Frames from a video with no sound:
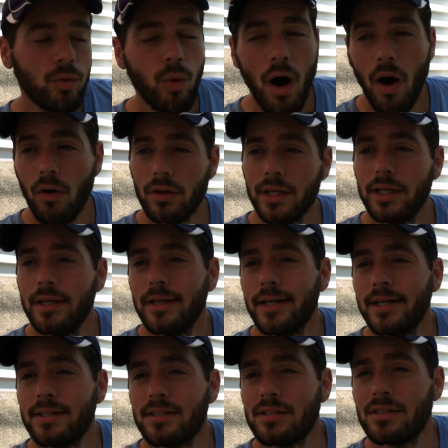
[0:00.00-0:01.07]
quality
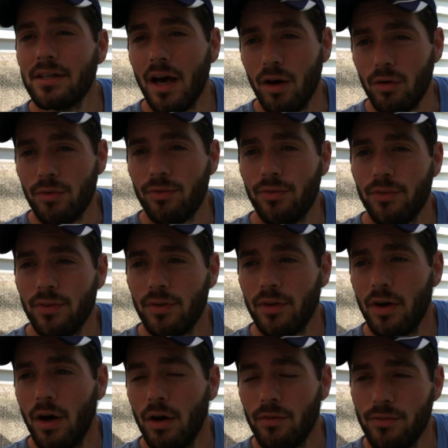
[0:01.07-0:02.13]
itself
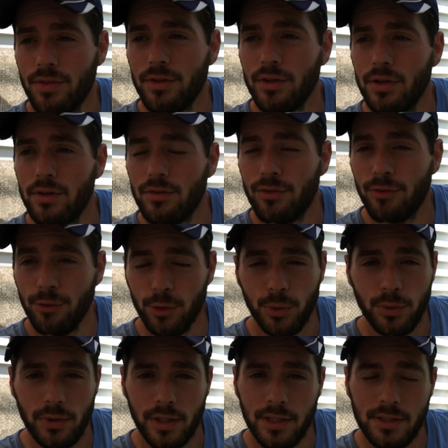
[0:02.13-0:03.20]
of the
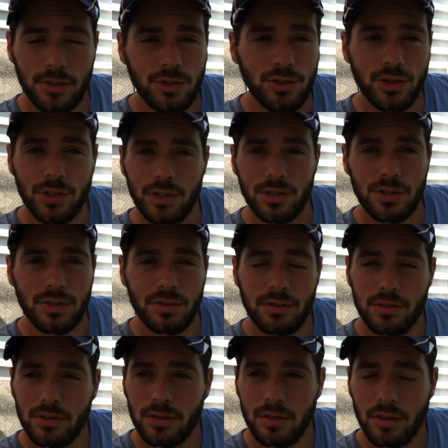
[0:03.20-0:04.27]
fruit is just
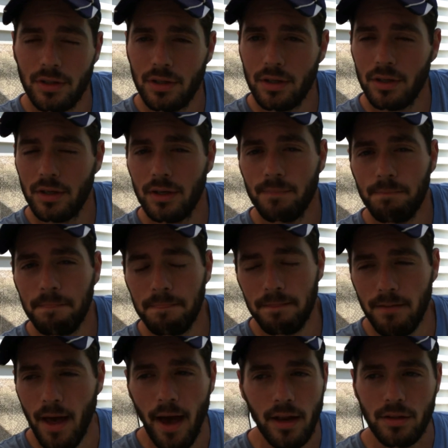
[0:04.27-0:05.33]

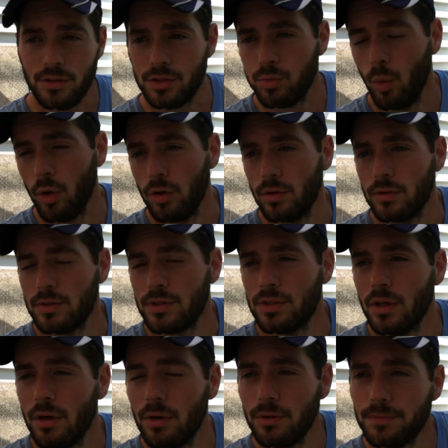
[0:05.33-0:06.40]
out of this world.
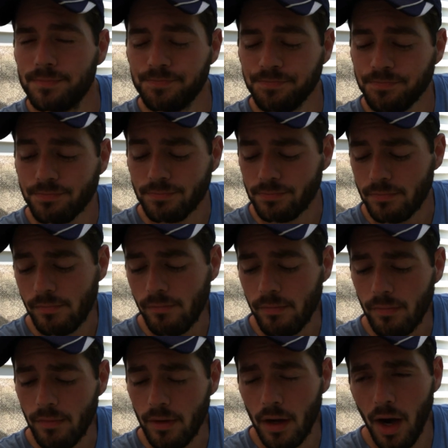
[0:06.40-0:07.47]
So
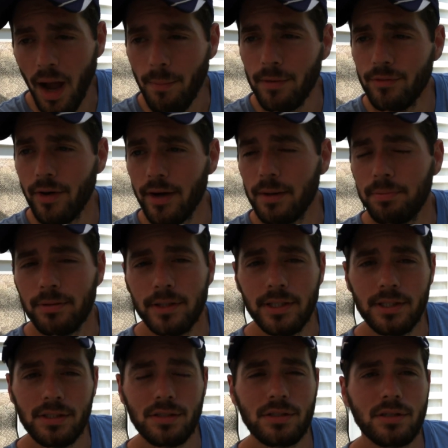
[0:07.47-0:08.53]
I've been very
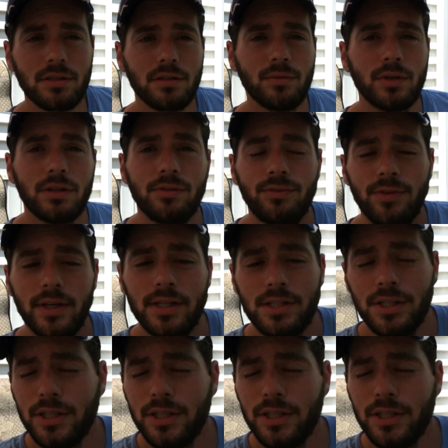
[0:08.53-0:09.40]
pleased with the figs